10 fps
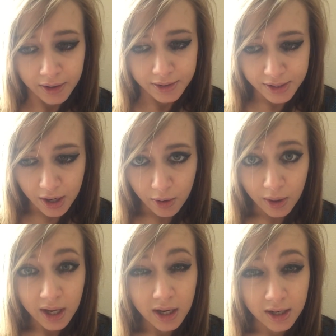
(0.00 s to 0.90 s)
So,
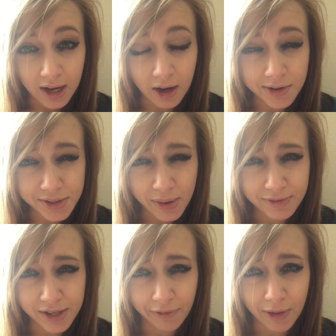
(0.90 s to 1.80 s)
and I also have
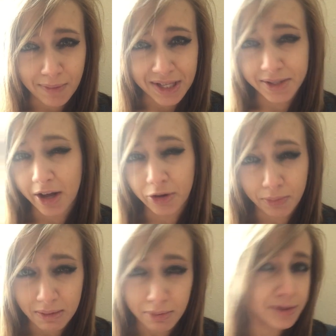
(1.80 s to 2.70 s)
stuff that makes other
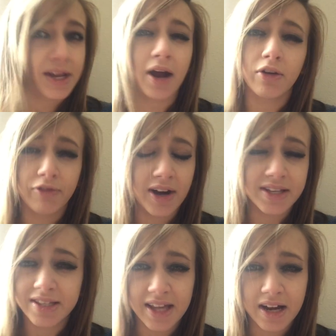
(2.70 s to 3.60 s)
people
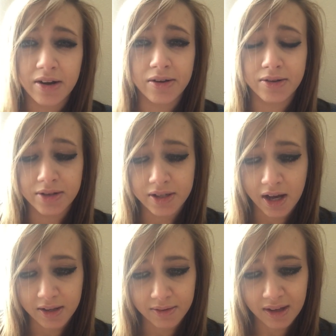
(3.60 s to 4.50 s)
sacrifice theirs.
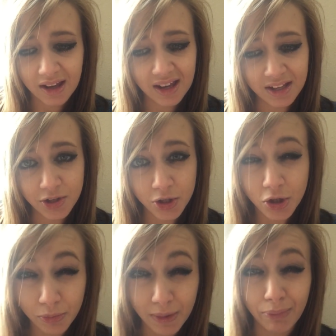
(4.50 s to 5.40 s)
It
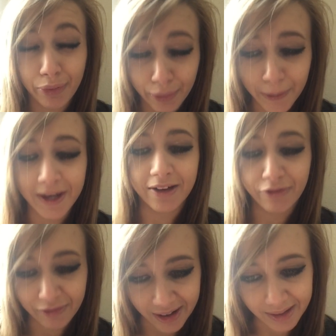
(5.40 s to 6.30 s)
should be pretty
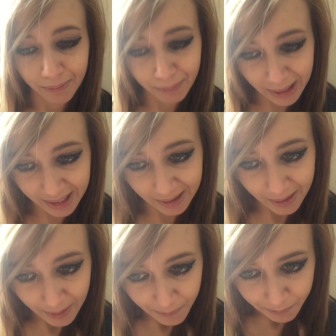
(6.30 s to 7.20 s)
fun, but
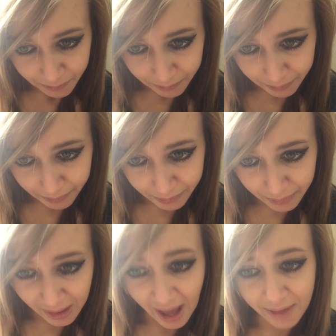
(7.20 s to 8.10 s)

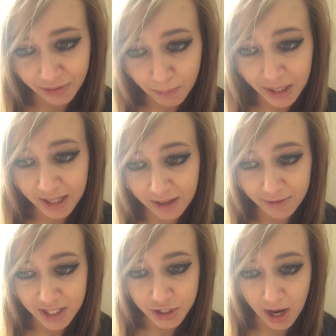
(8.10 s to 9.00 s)
at the beginning of
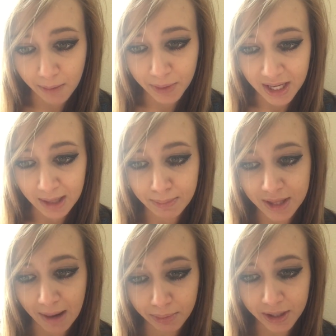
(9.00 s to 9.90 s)
each upkeep,
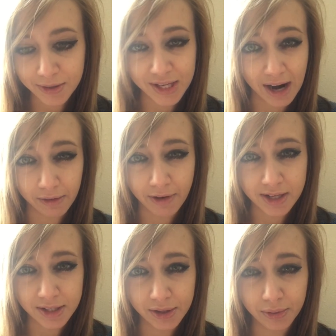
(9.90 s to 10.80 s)
that player
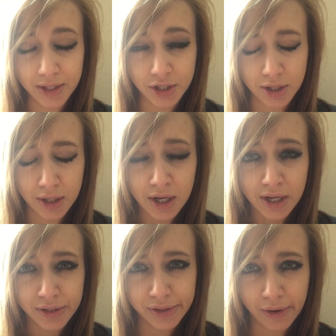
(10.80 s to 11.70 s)
sacrifices a creature.
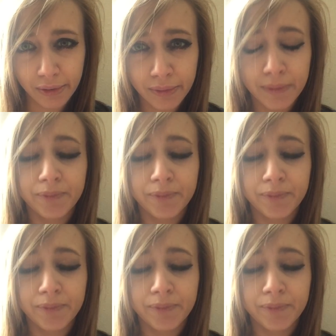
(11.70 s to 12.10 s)
So